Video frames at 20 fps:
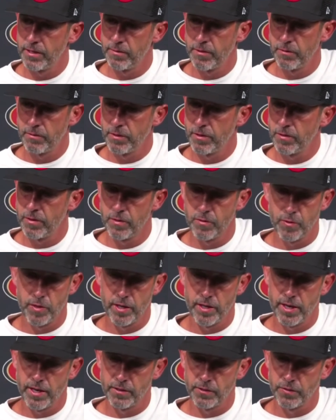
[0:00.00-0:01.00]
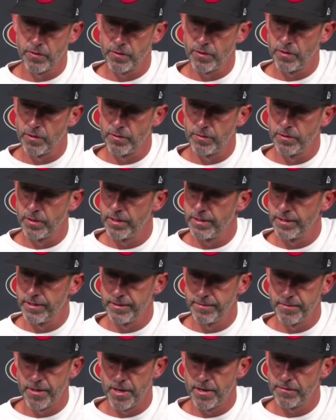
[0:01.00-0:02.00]
I mean, with three and outs for the whole
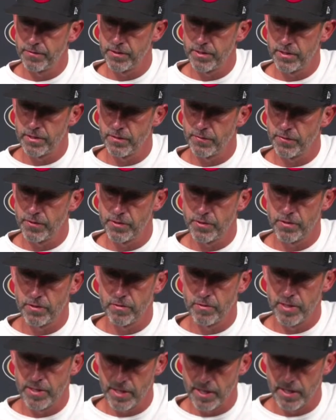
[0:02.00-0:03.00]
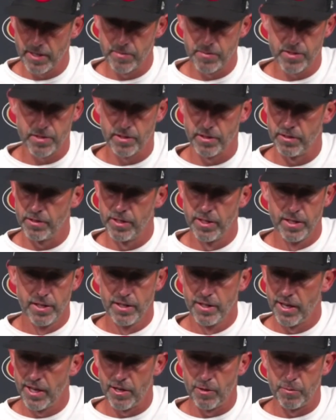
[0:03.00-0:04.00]
offense the first three times, so
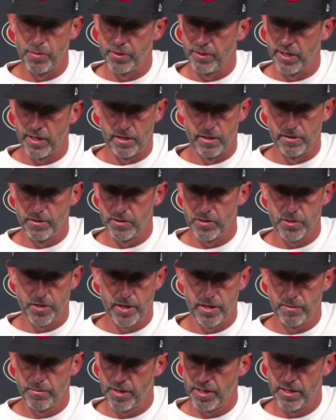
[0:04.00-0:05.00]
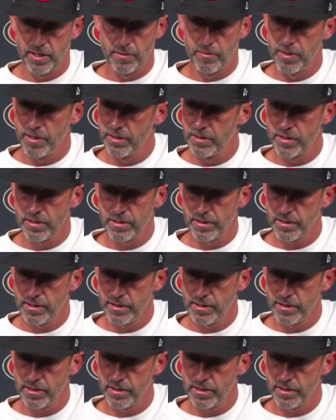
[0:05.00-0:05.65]
I don't put that all in Trey by any means.